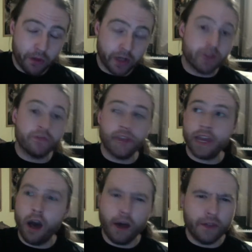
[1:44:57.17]
or if they
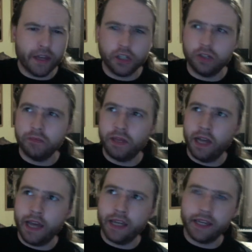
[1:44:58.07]
are, they should be
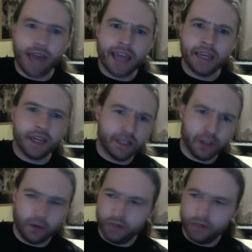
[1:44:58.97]
like 8 years old.